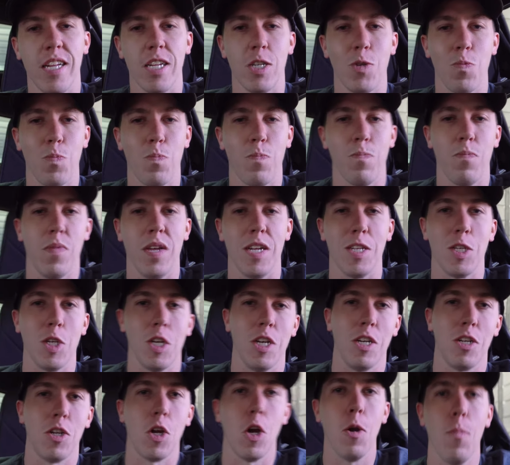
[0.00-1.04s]
that's that's
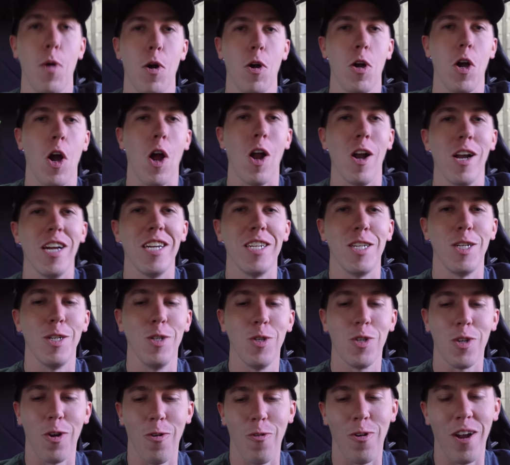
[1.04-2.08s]
a turbo car
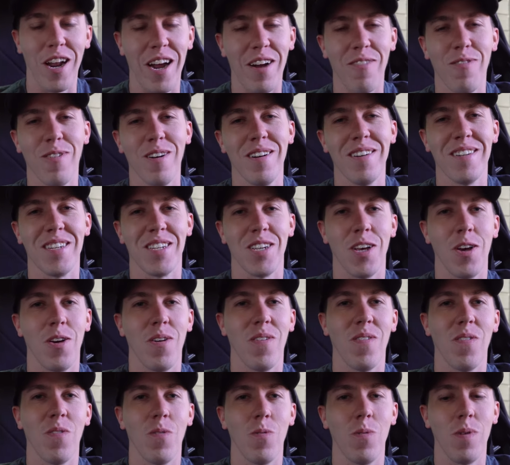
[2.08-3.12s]
issues or whatever.
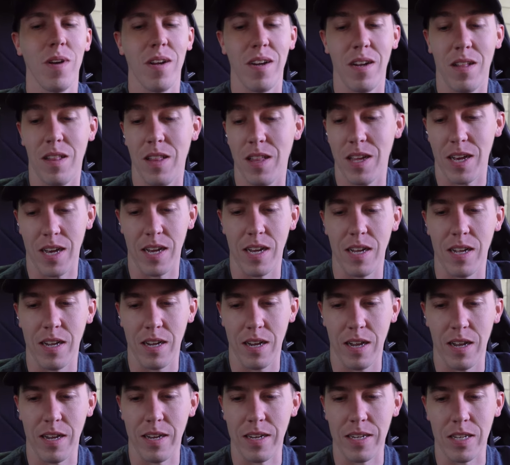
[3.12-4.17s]
So we'll uh,
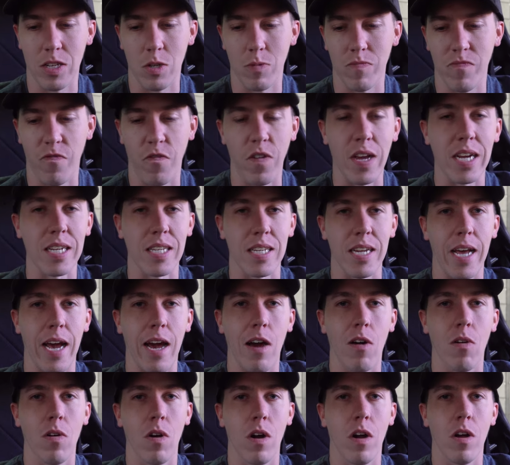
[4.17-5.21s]
it's fixed
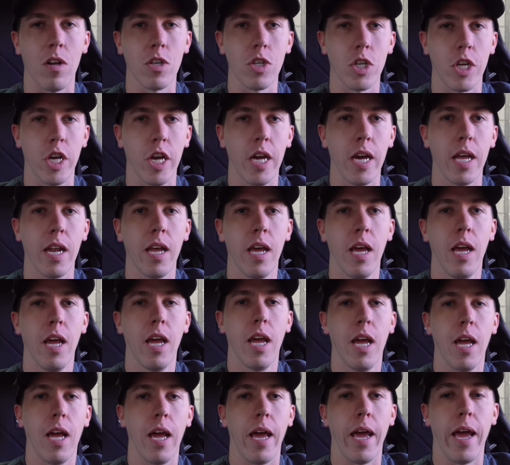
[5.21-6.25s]
now. All's good.
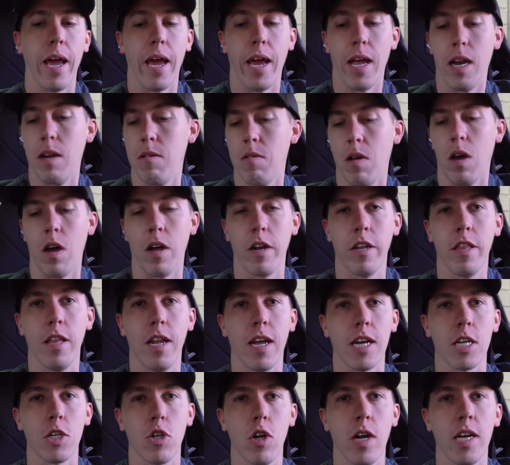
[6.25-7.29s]
And on to the
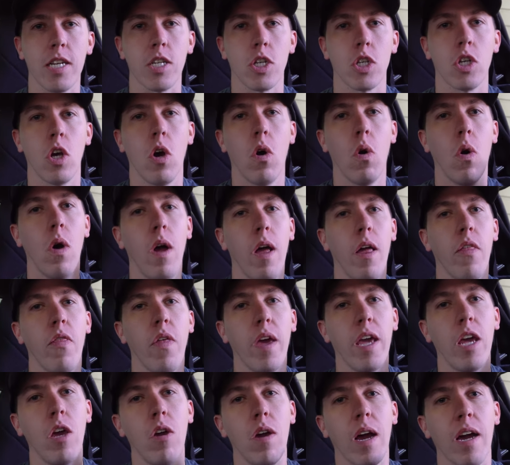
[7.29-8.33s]
next race. So
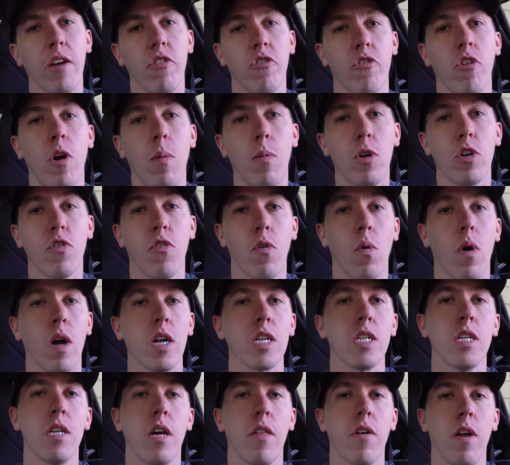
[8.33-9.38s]
thank you guys so much for
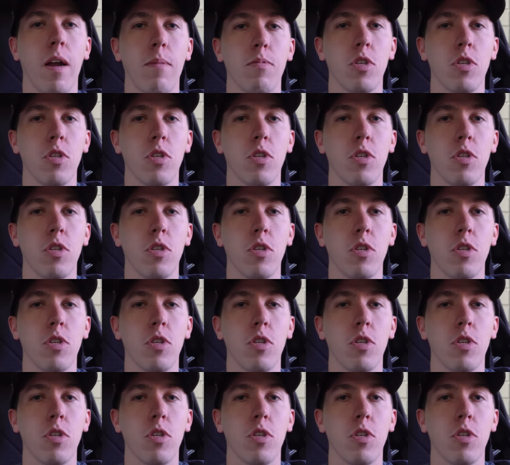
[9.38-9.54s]
watching another